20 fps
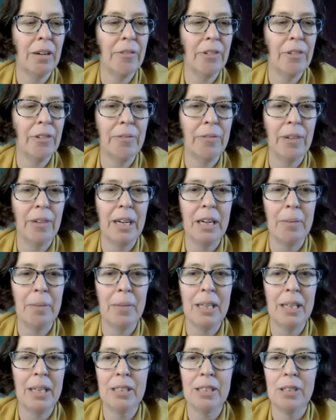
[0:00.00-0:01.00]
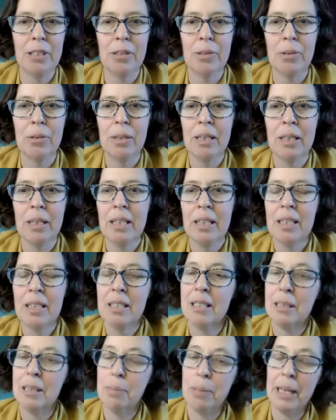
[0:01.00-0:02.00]
for inviting me to
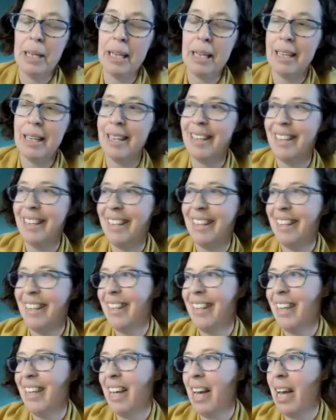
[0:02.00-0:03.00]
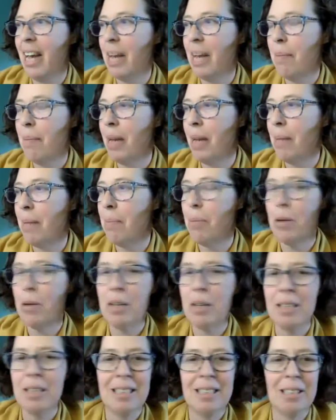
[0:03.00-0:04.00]
speak on my
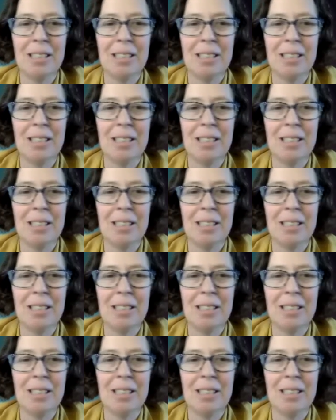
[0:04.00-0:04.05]
book, to